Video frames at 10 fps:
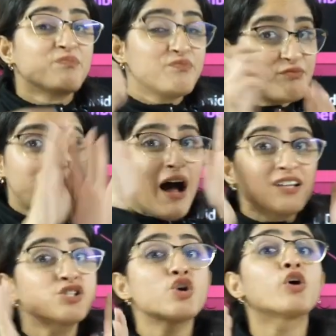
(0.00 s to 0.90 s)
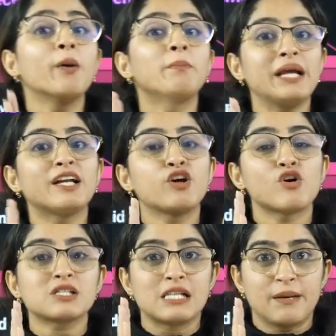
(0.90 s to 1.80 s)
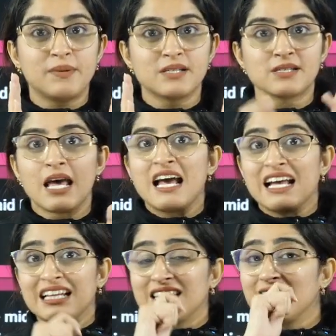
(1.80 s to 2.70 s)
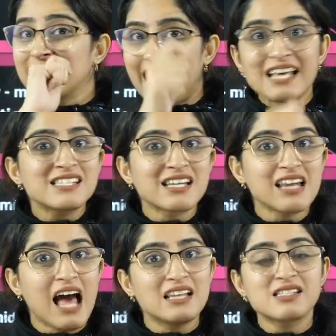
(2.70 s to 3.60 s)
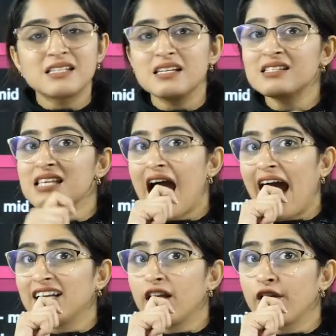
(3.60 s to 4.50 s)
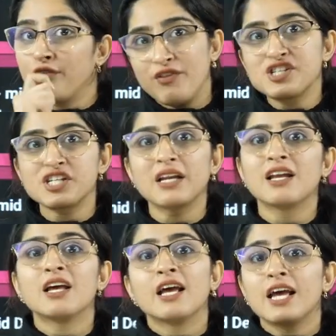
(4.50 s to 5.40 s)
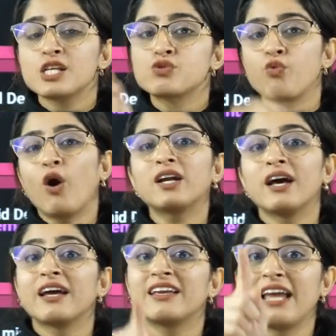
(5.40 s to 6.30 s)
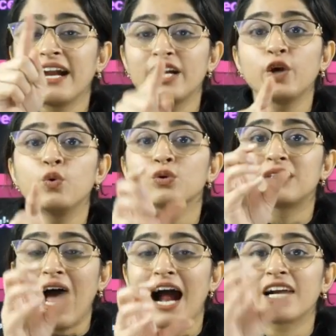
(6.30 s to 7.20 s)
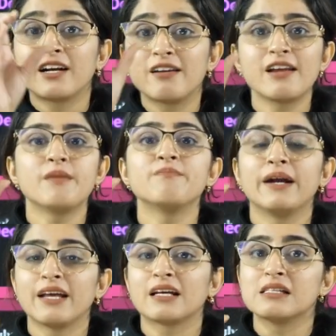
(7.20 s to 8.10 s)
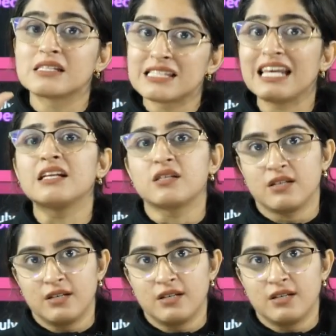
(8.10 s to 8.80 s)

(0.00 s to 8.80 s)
once you complete your syllabus, the test analysis and the revision is what get you that dream medical seat.